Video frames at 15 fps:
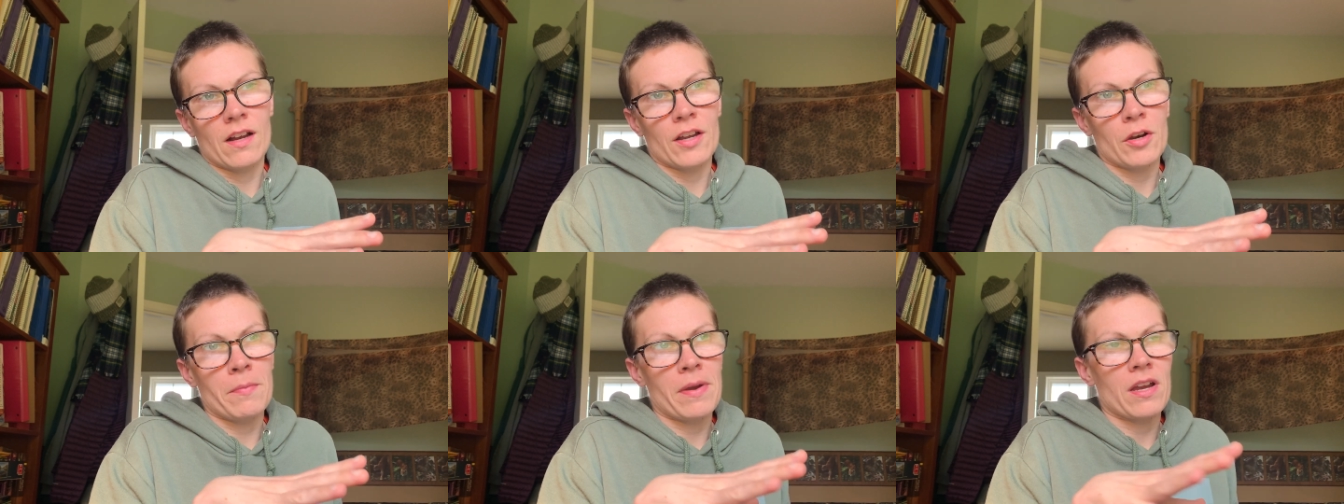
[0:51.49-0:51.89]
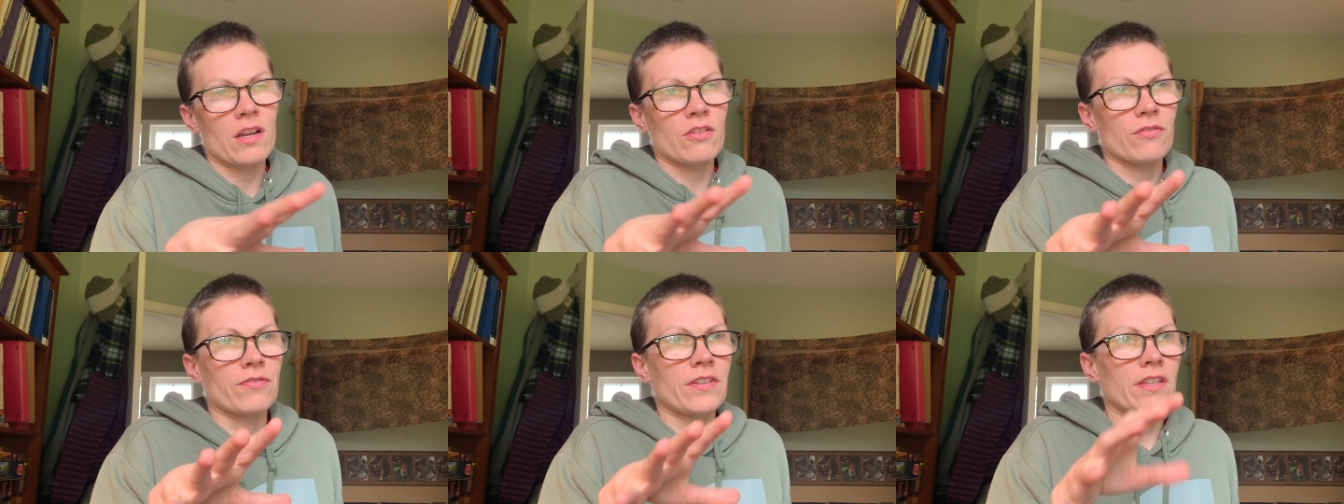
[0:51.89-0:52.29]

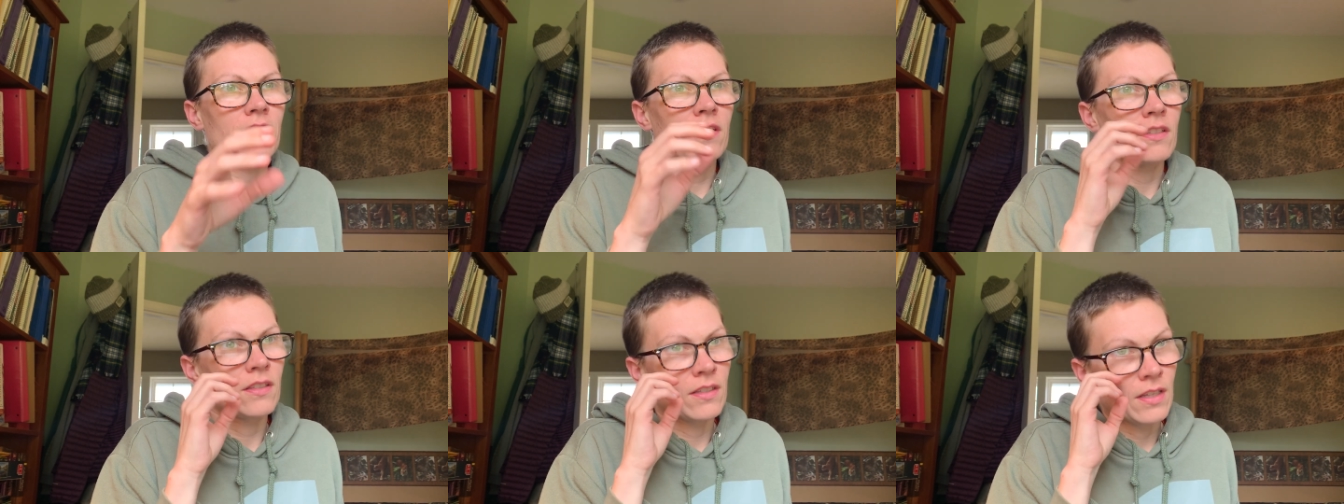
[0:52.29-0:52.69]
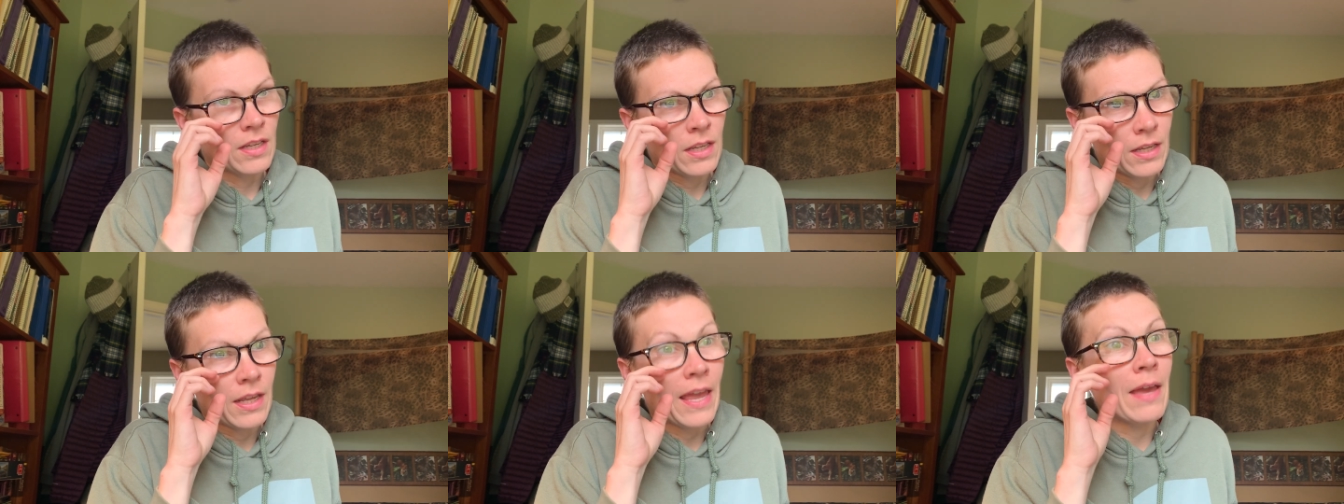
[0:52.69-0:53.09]
autobiography
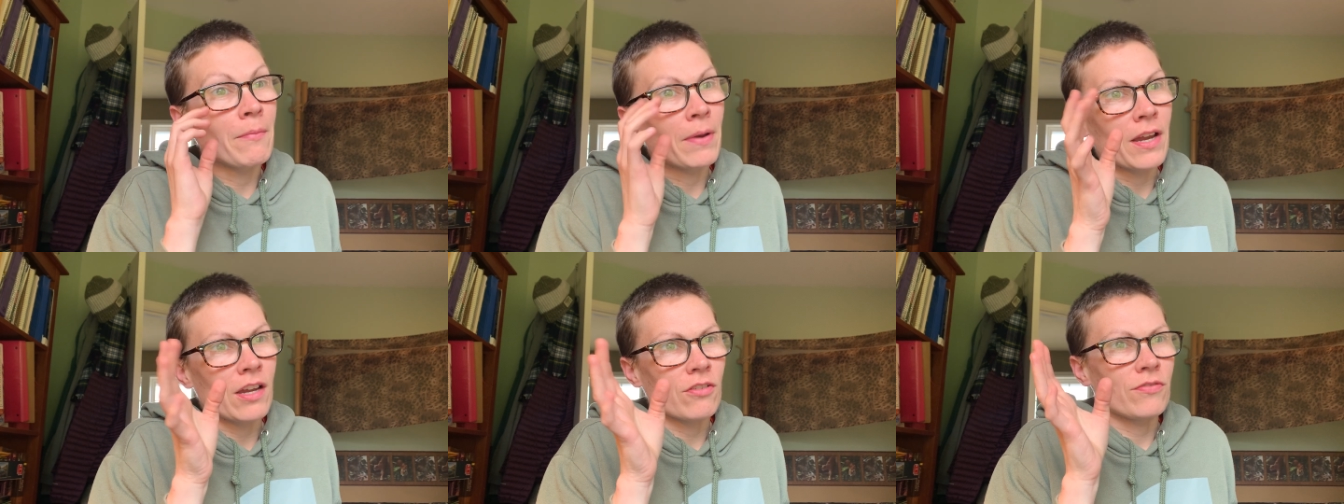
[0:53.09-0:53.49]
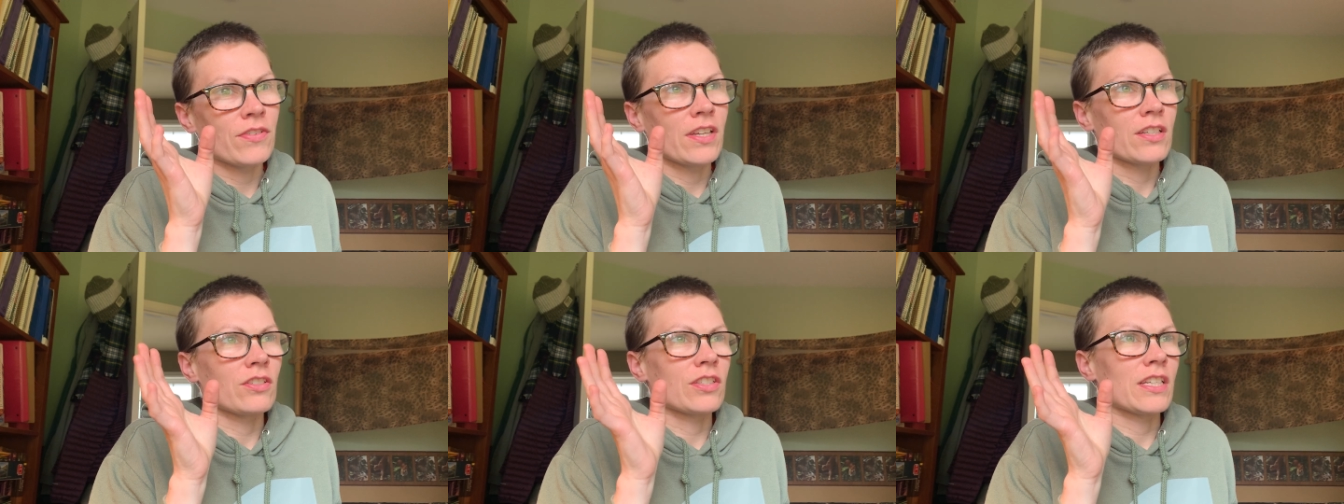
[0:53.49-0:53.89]
and
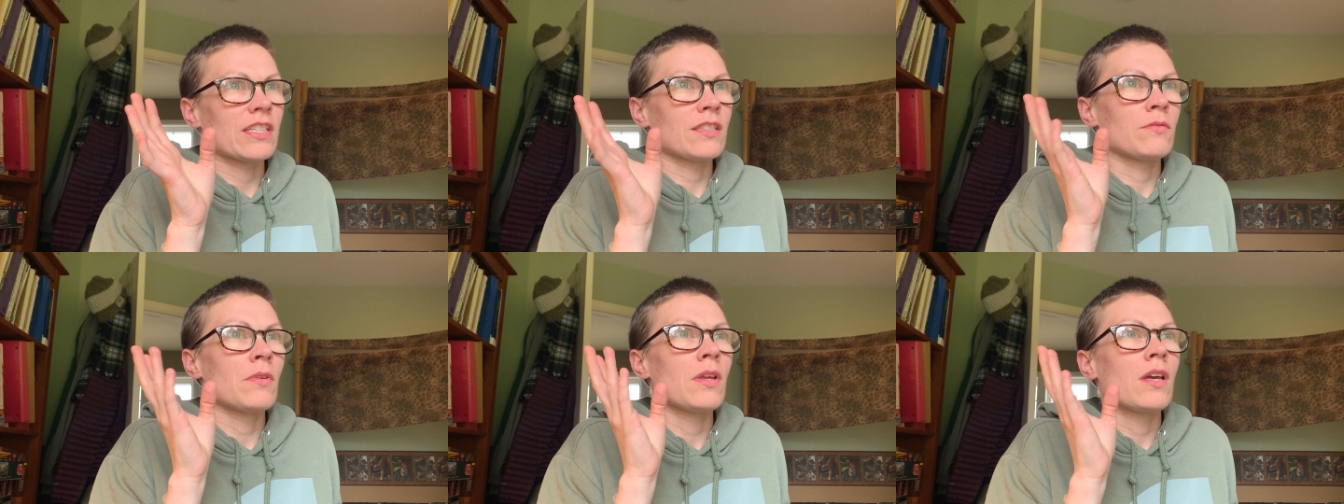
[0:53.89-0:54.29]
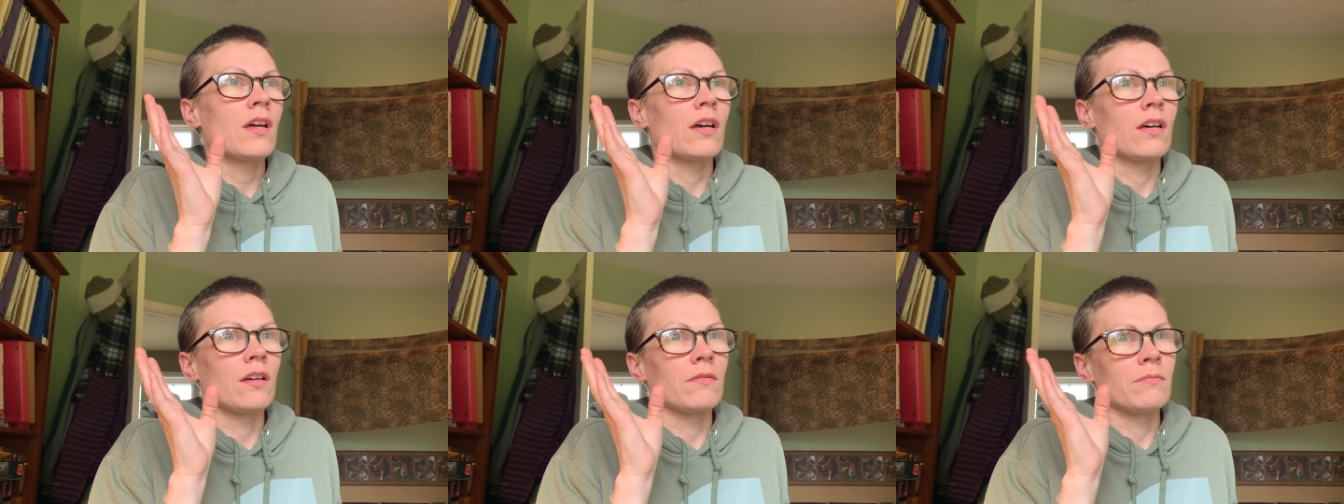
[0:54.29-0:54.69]
biography exercises,
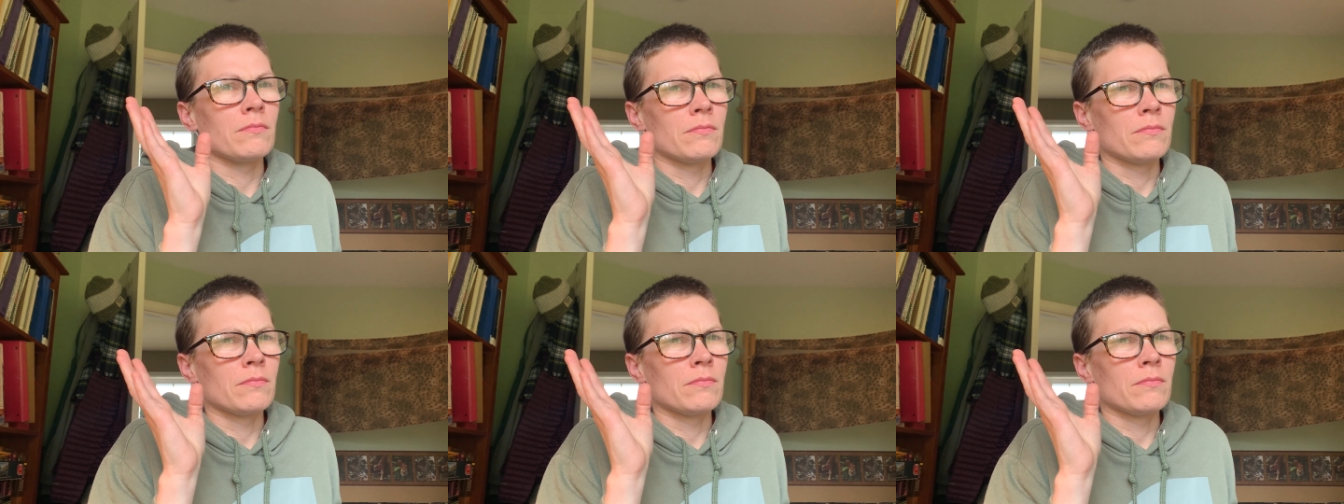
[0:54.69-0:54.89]
uh,